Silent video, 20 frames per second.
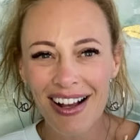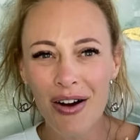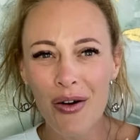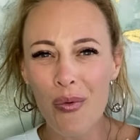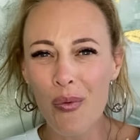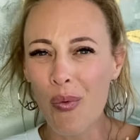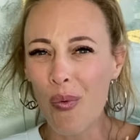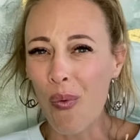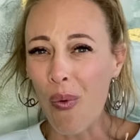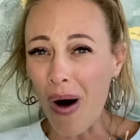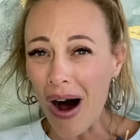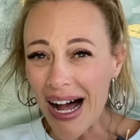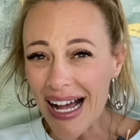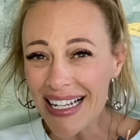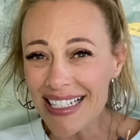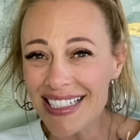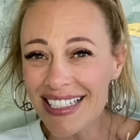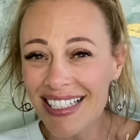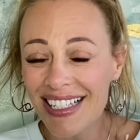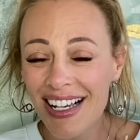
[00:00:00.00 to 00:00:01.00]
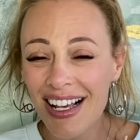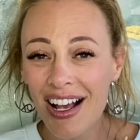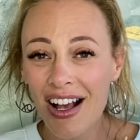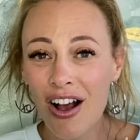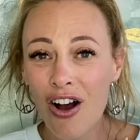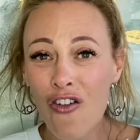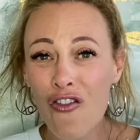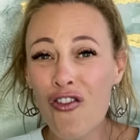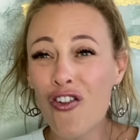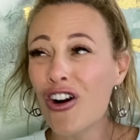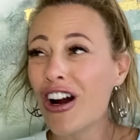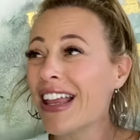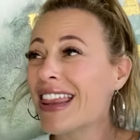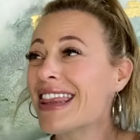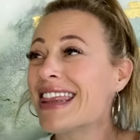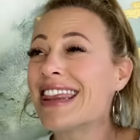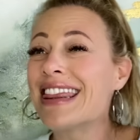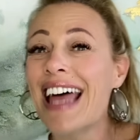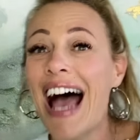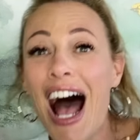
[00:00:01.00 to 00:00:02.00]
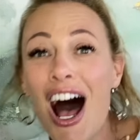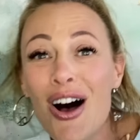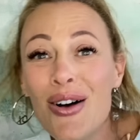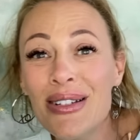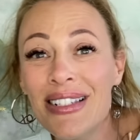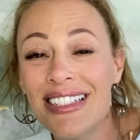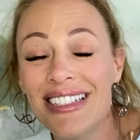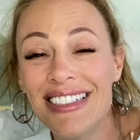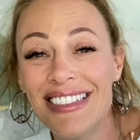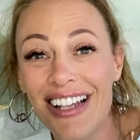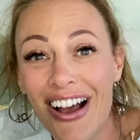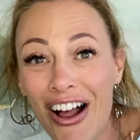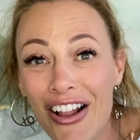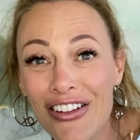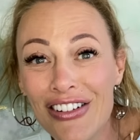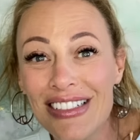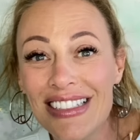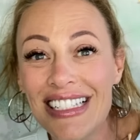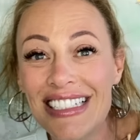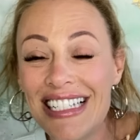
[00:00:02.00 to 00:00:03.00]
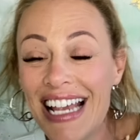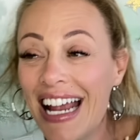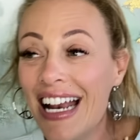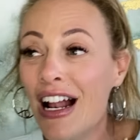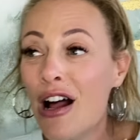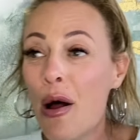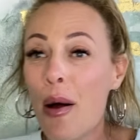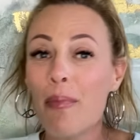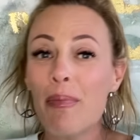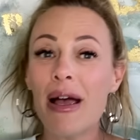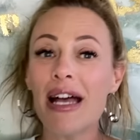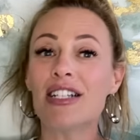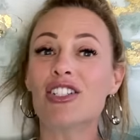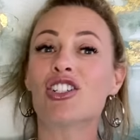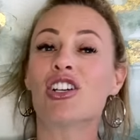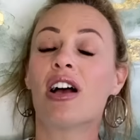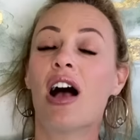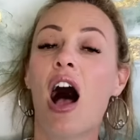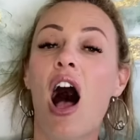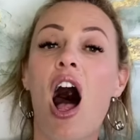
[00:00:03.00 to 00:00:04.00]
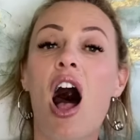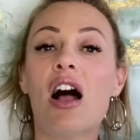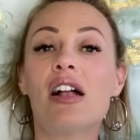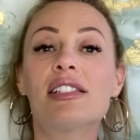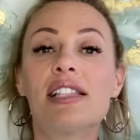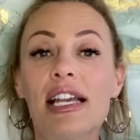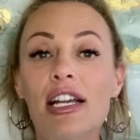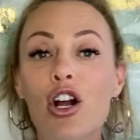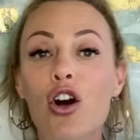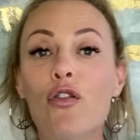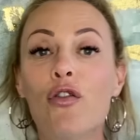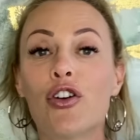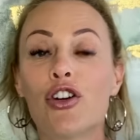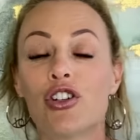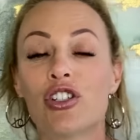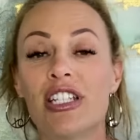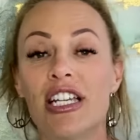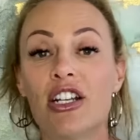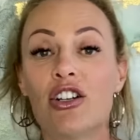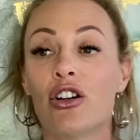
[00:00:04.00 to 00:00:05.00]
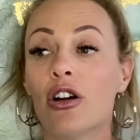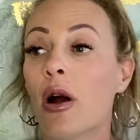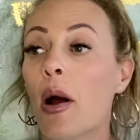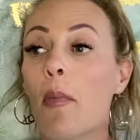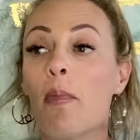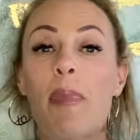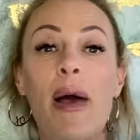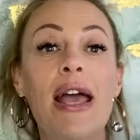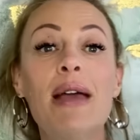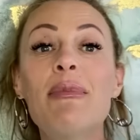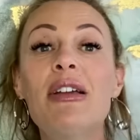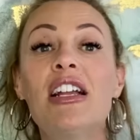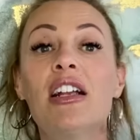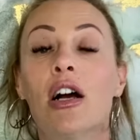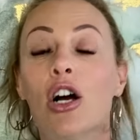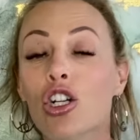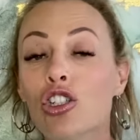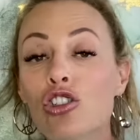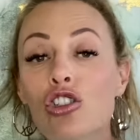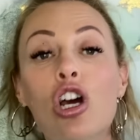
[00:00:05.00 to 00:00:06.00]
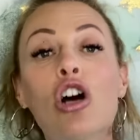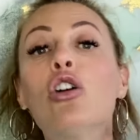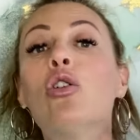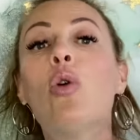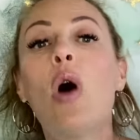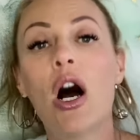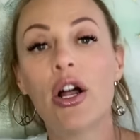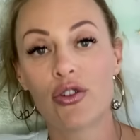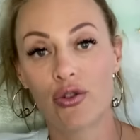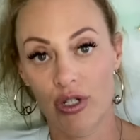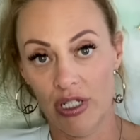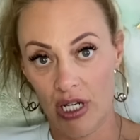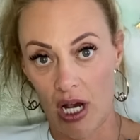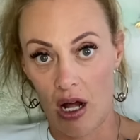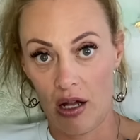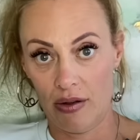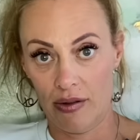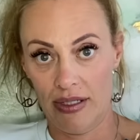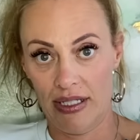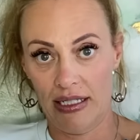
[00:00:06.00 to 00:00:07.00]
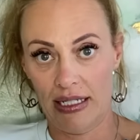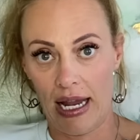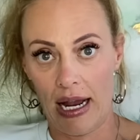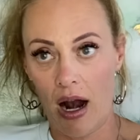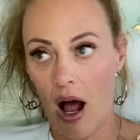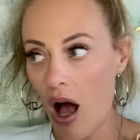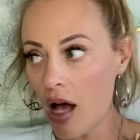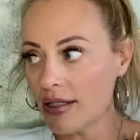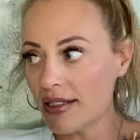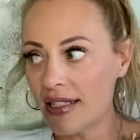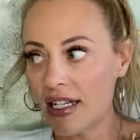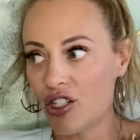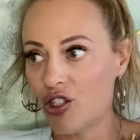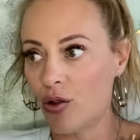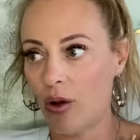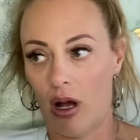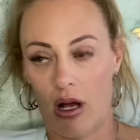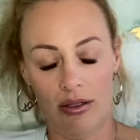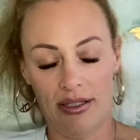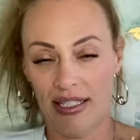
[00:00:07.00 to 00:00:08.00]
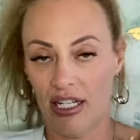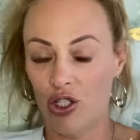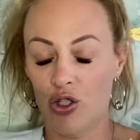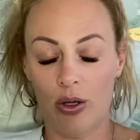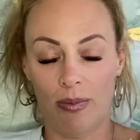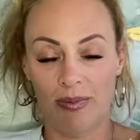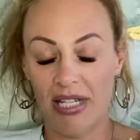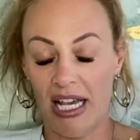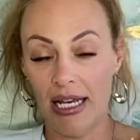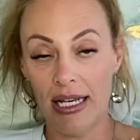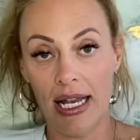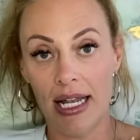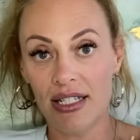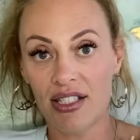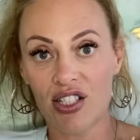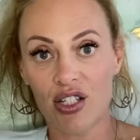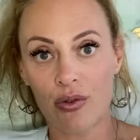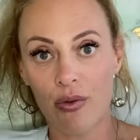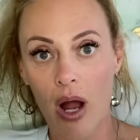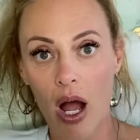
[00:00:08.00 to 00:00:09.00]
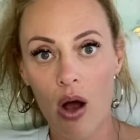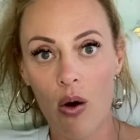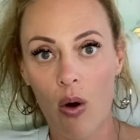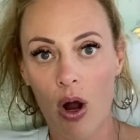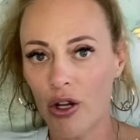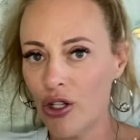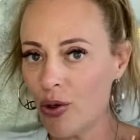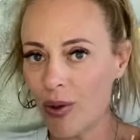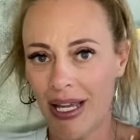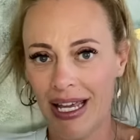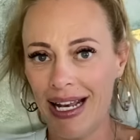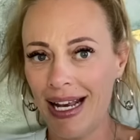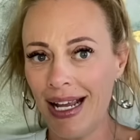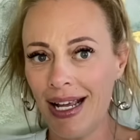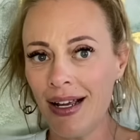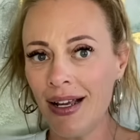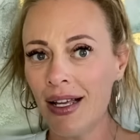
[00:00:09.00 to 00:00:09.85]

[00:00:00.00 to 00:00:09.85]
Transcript: What? For a thousand dollars a date? Bitch, I'll take over your Tinder, pay me two hundred dollars a day. I'll set you, I'll set you up ten dates in a row. Are you kidding?